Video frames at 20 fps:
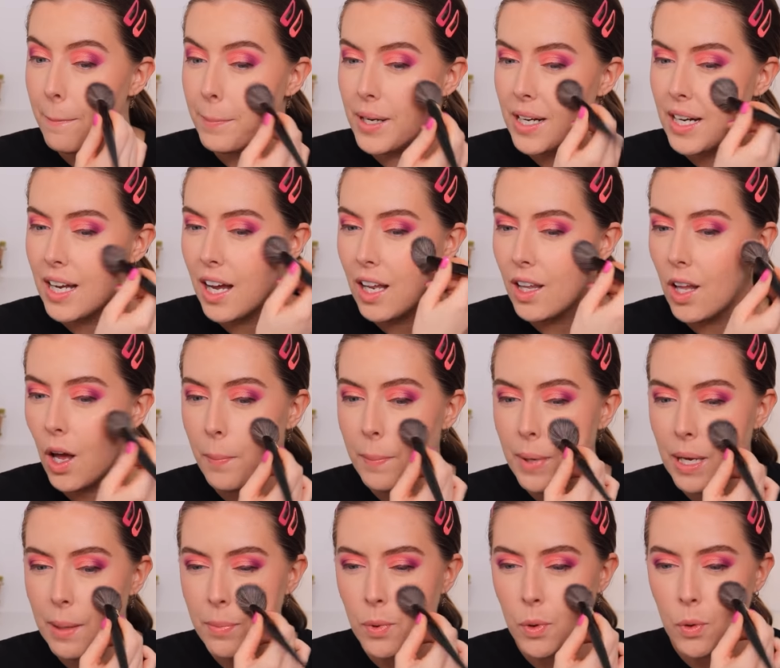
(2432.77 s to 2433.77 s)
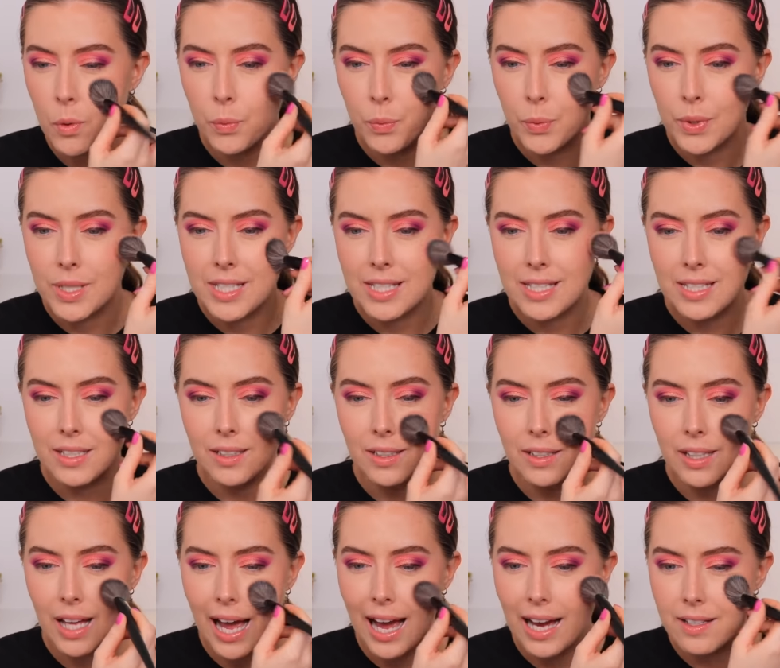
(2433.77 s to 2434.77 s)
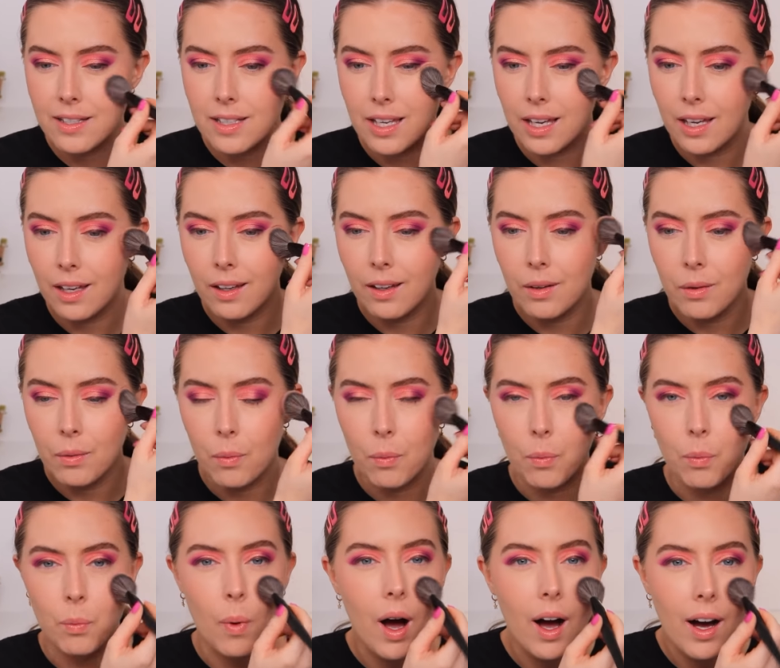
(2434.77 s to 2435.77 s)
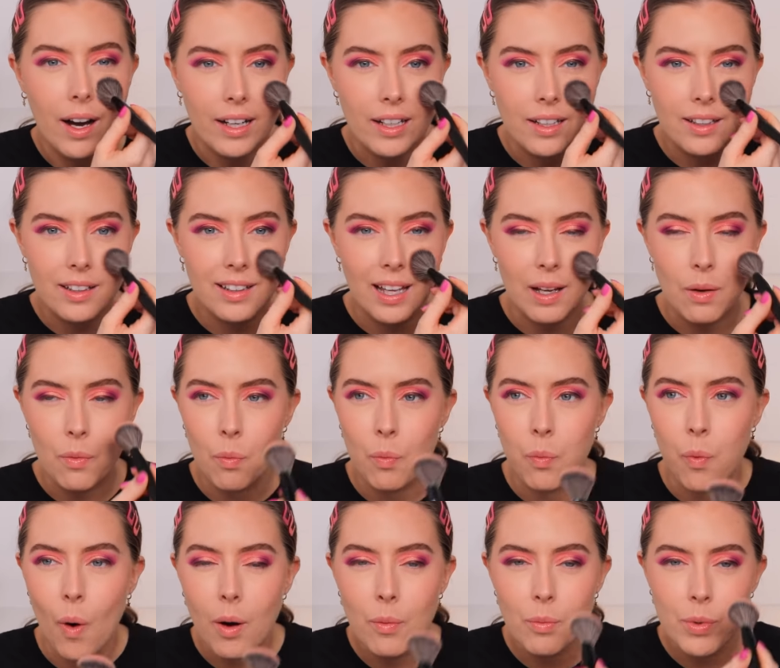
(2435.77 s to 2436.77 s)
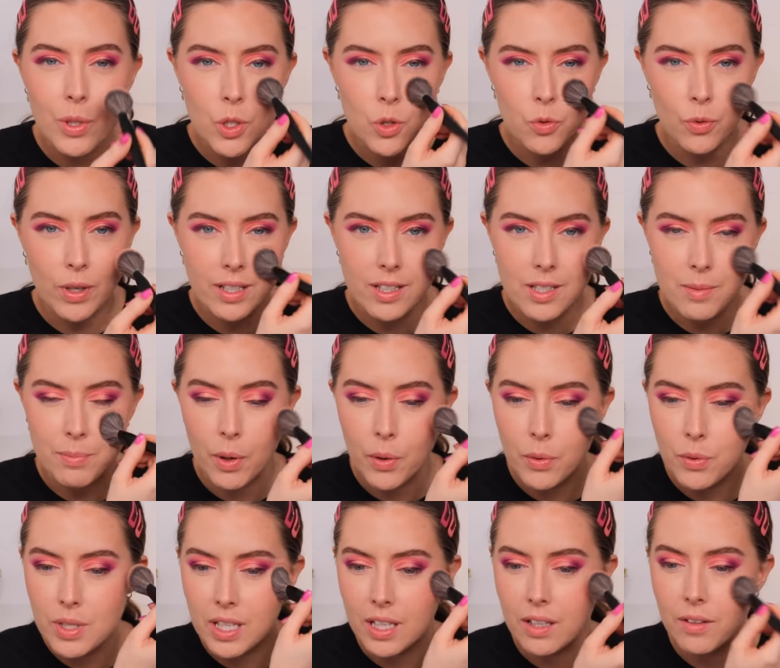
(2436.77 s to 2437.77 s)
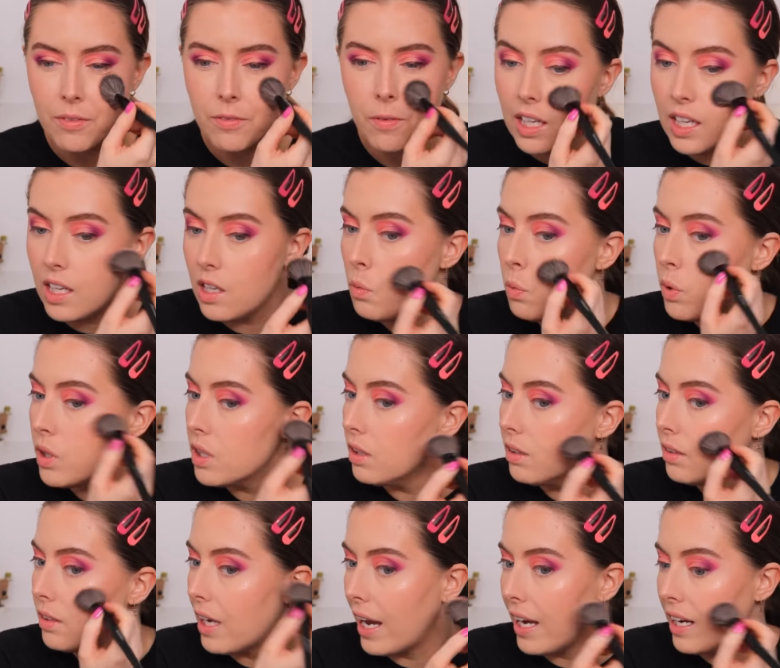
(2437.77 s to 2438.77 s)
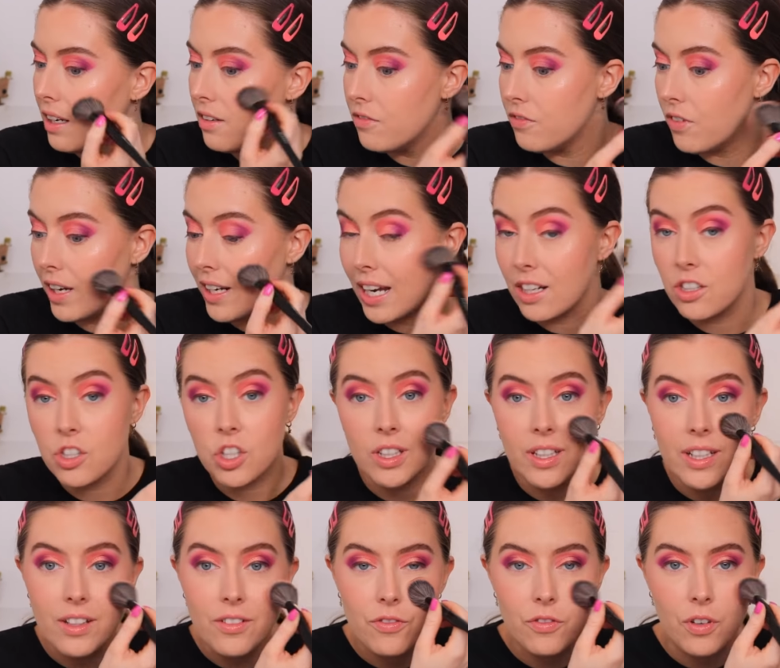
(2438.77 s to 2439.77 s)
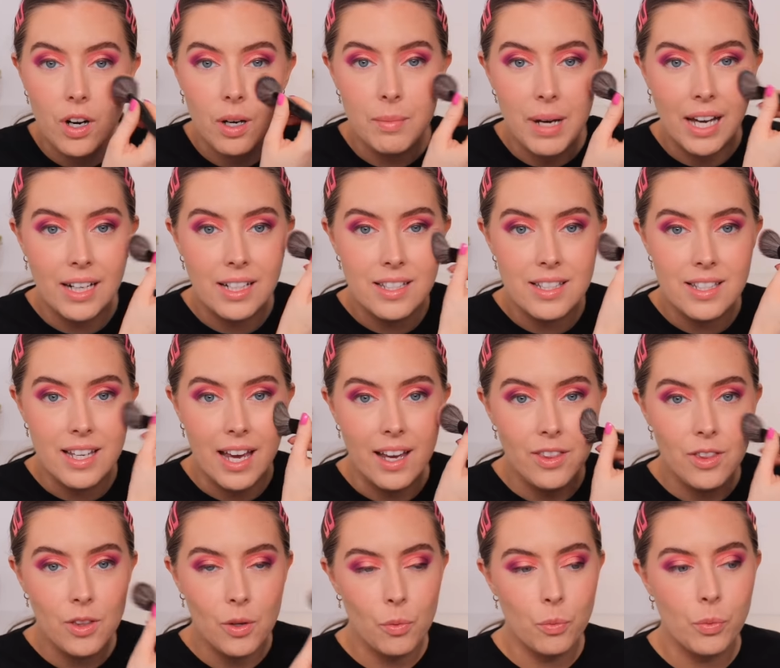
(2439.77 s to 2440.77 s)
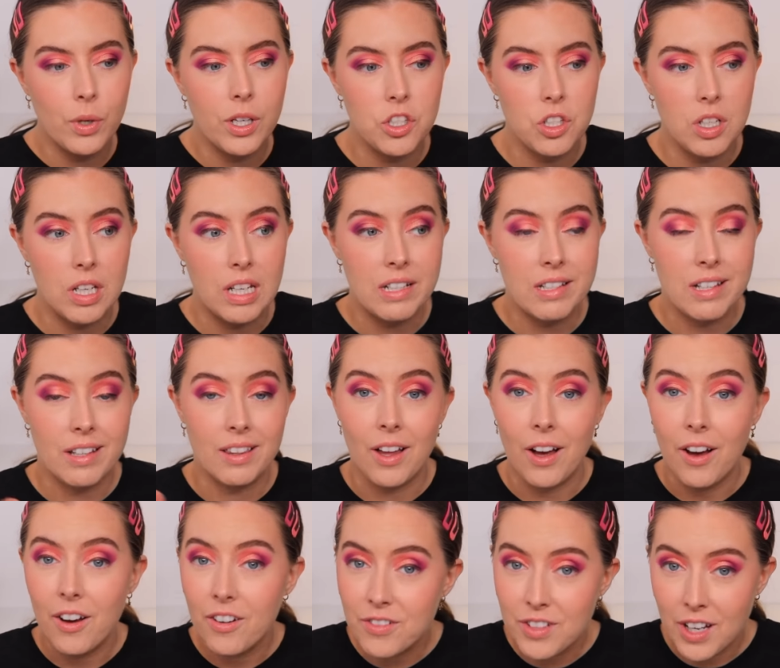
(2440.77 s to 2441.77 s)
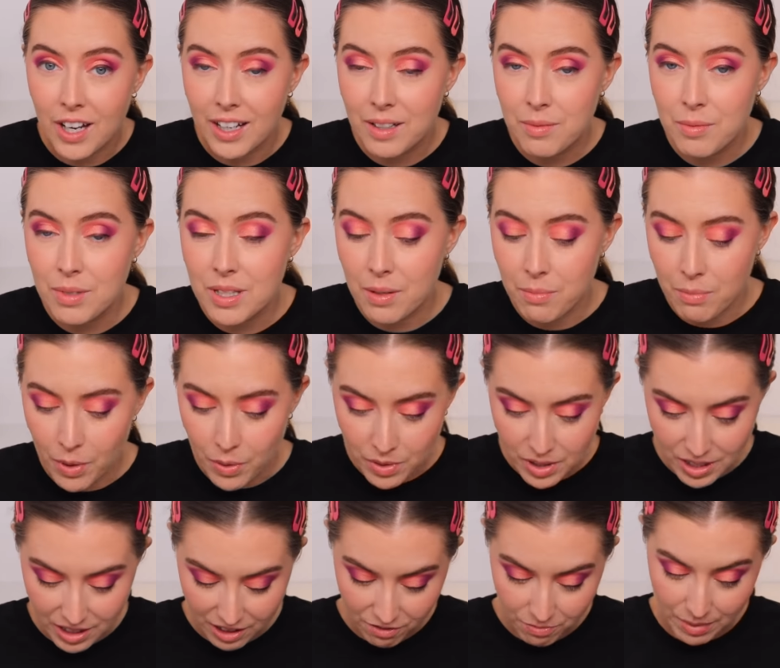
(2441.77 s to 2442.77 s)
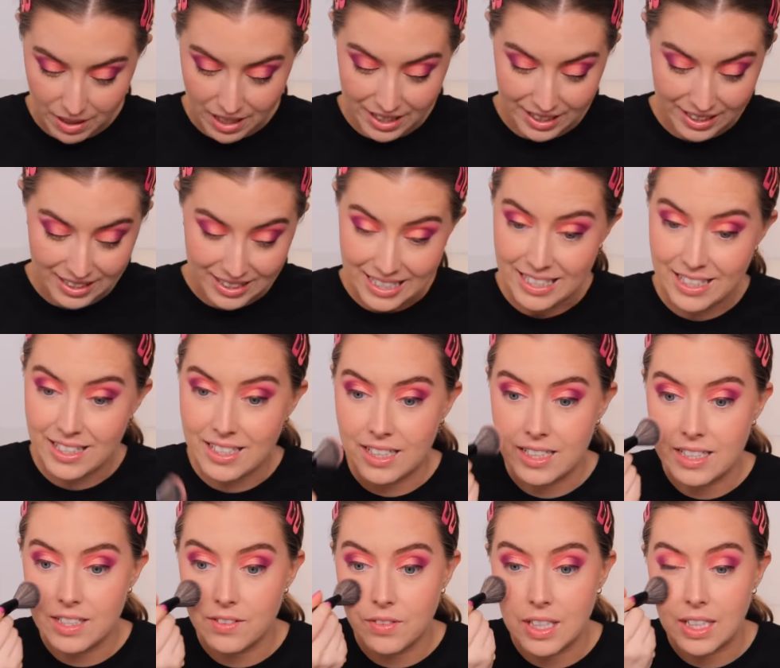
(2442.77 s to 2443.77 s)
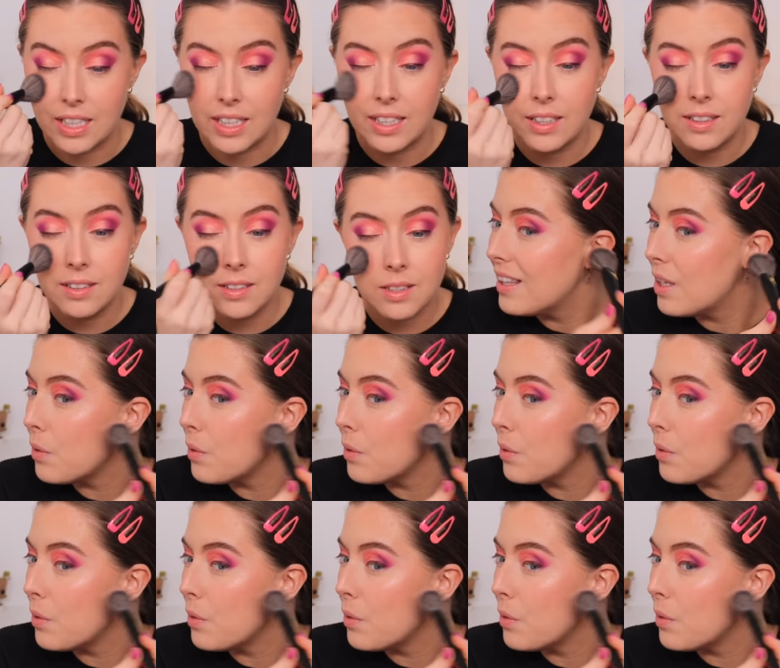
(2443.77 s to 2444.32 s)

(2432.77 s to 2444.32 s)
But a lot of people were still asking why? Like, what was Shrien's motive? He wouldn't gain financially from Annie's death, which is a lot of times the motive behind these kinds of killings.